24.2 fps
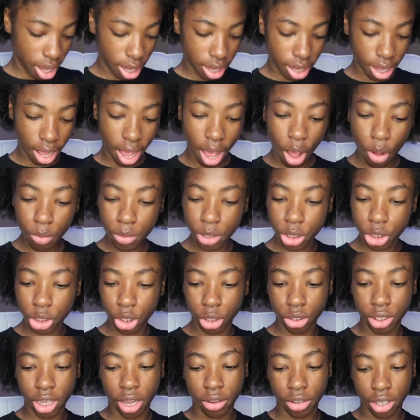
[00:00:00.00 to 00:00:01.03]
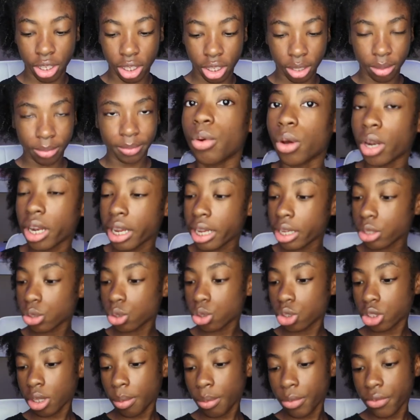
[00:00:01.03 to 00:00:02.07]
Like, I hope this turned out good. I'm going to
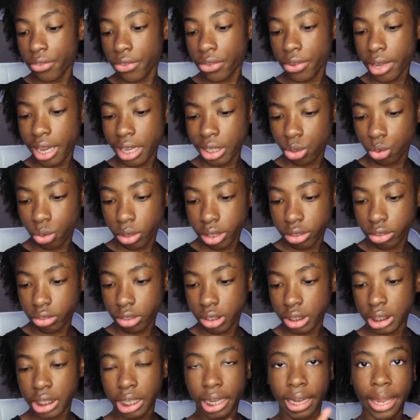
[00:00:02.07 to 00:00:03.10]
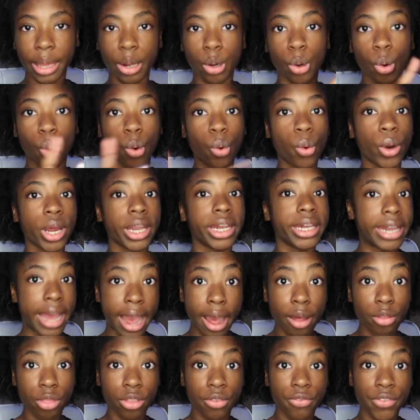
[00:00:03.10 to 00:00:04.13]
answer some of you guys' questions later on
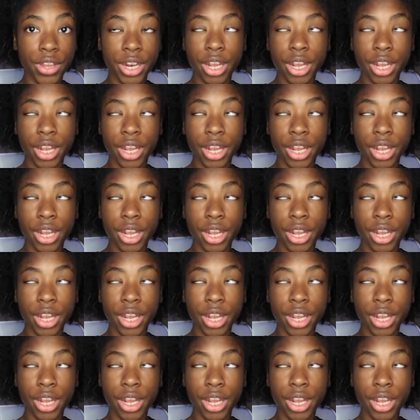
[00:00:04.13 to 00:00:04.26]
down the